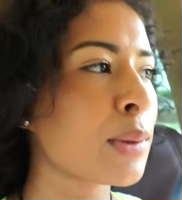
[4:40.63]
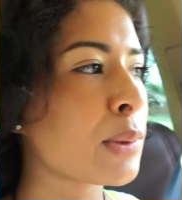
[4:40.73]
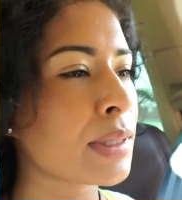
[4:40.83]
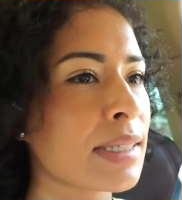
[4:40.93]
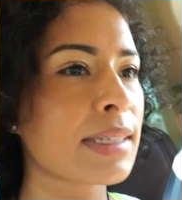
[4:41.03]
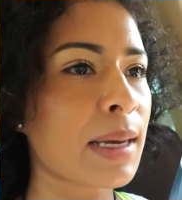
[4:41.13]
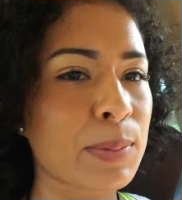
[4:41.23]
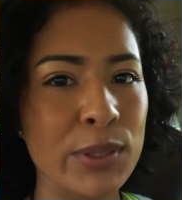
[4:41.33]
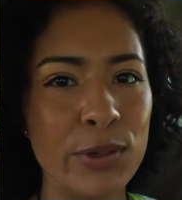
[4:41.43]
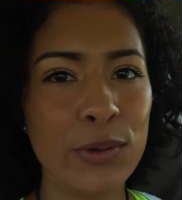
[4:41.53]
little
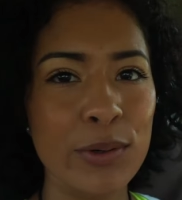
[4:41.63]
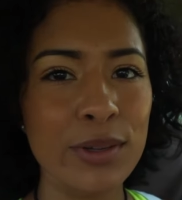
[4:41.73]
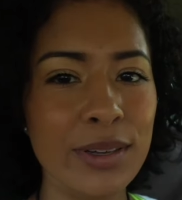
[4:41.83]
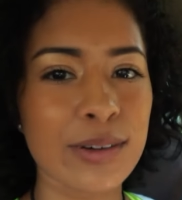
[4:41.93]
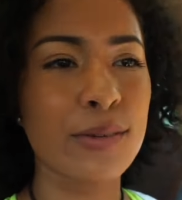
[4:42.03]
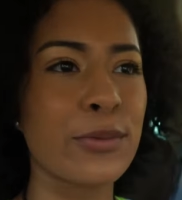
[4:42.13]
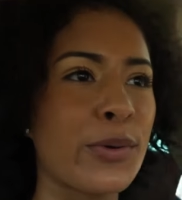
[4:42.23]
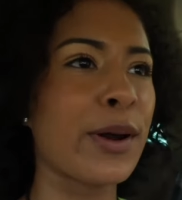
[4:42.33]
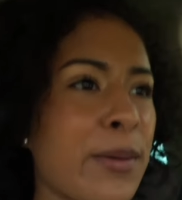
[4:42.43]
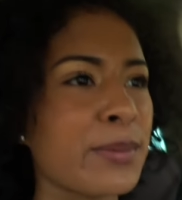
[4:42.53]
skeptical of
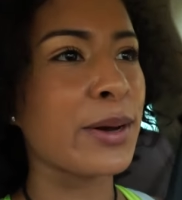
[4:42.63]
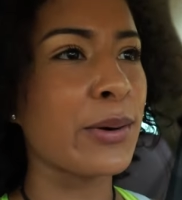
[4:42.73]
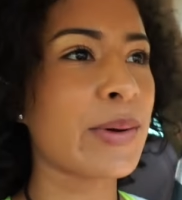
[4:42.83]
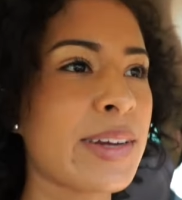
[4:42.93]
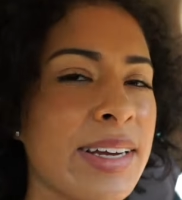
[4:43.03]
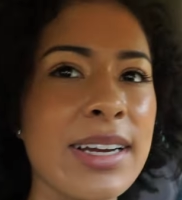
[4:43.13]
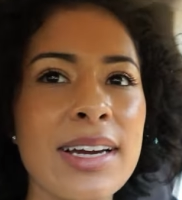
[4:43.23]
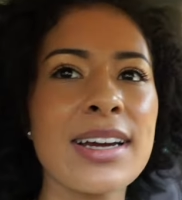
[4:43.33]
where I'm going.